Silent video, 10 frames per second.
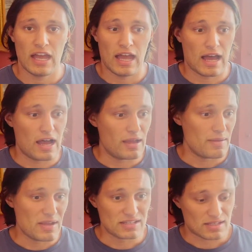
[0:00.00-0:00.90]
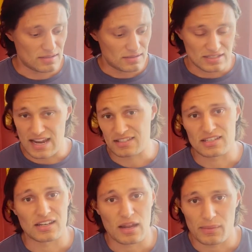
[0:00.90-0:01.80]
It means that the tenant's
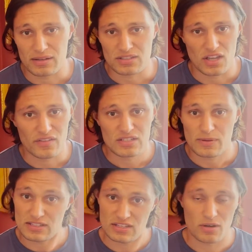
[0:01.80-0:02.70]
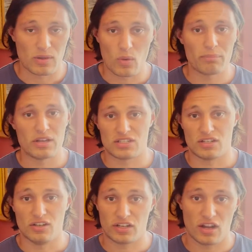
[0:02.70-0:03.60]
going to get a better service because there's going to be one person
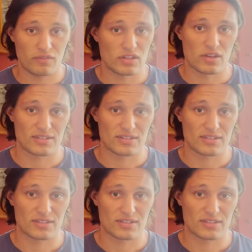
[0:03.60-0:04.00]
looking after those